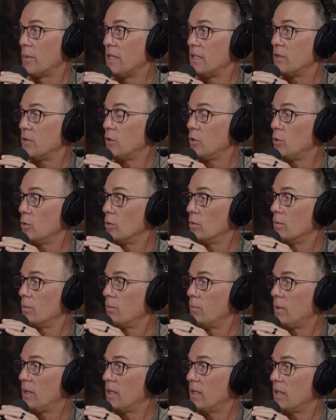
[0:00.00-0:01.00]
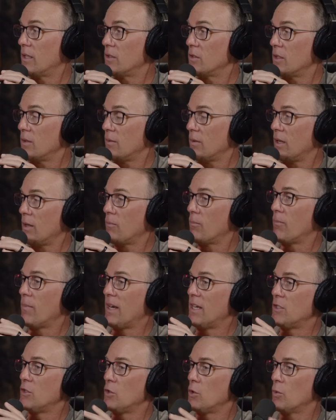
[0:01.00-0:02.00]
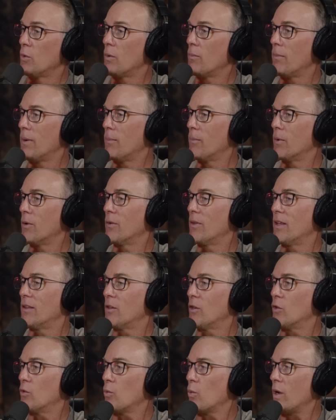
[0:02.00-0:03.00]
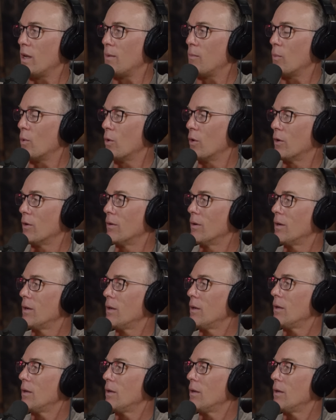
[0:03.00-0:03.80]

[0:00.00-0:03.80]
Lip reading: me too, because it made you remember that there's way more